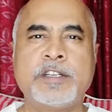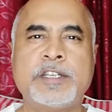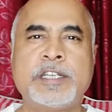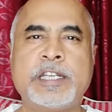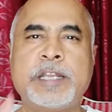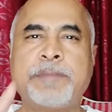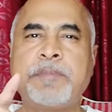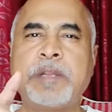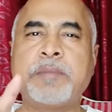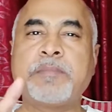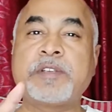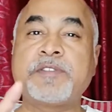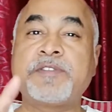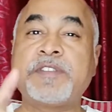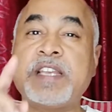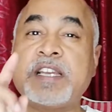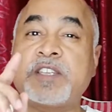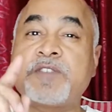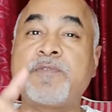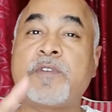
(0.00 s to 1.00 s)
Tip number
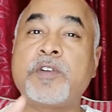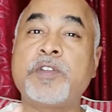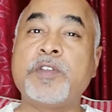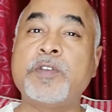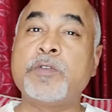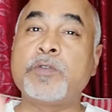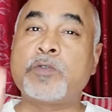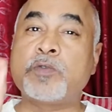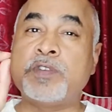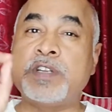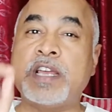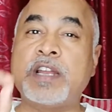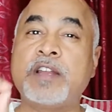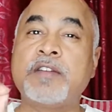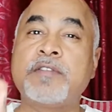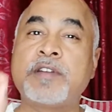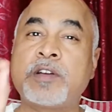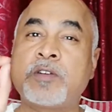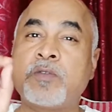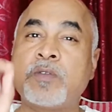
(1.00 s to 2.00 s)
6 for you to
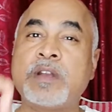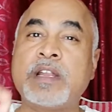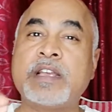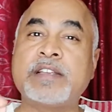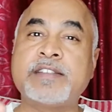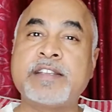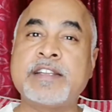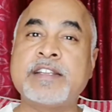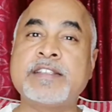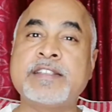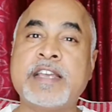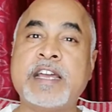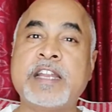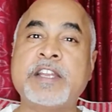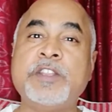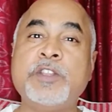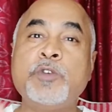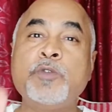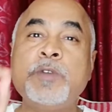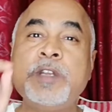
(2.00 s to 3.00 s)
deliver a good lesson is
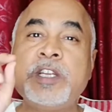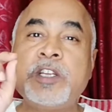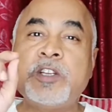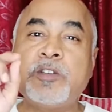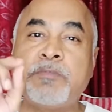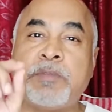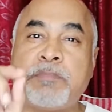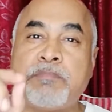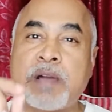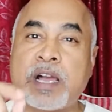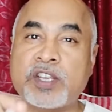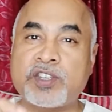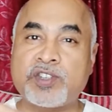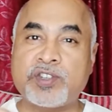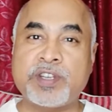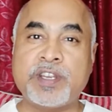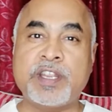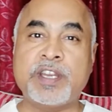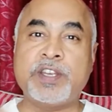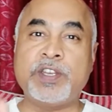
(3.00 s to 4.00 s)
that you need to be
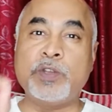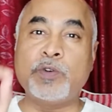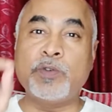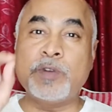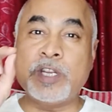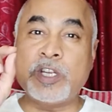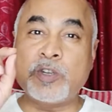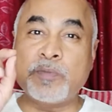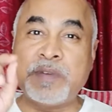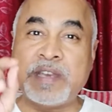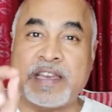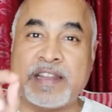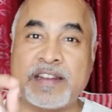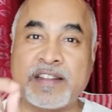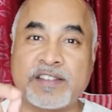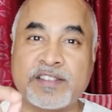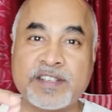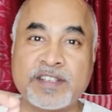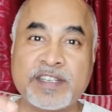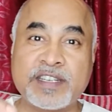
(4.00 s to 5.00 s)
passionate, you need to be
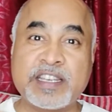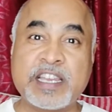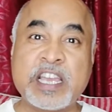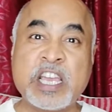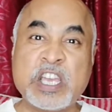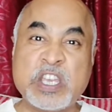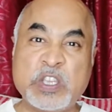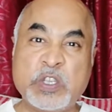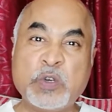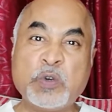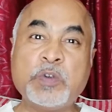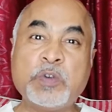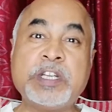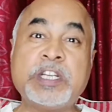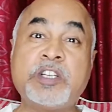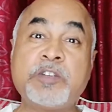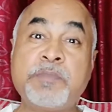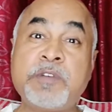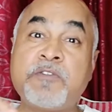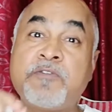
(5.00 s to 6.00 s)
energetic, you need
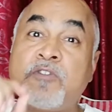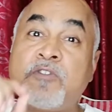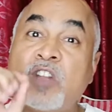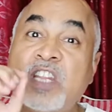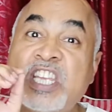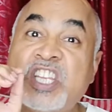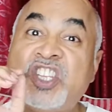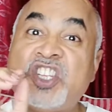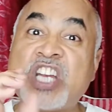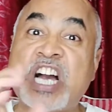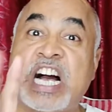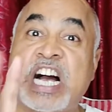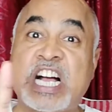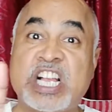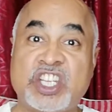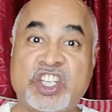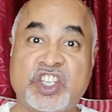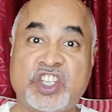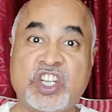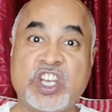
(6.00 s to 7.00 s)
to be fully
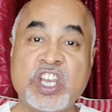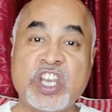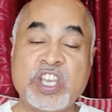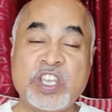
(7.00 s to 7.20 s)
charged.